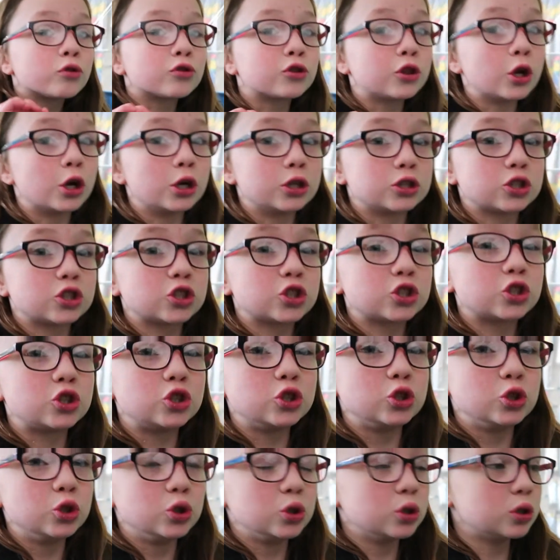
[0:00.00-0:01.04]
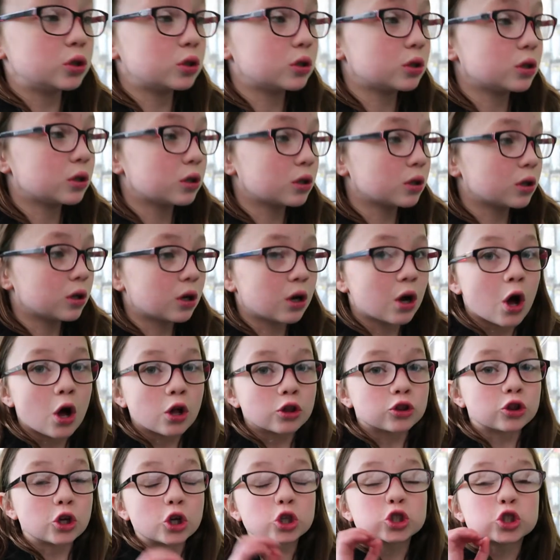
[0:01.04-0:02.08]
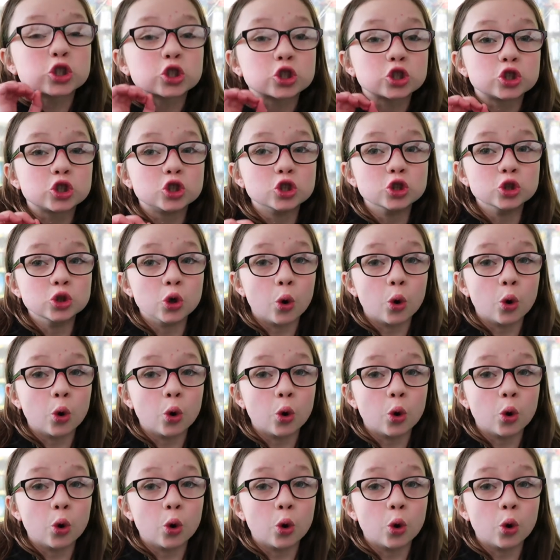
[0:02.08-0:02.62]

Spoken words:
You didn't have to share a room, like, share a room.